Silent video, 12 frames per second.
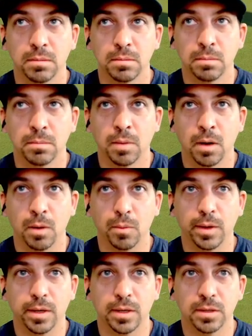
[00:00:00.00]
putt
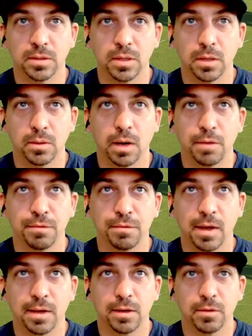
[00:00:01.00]
weight is, though, and I
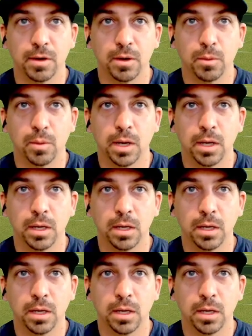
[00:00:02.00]
find it right away.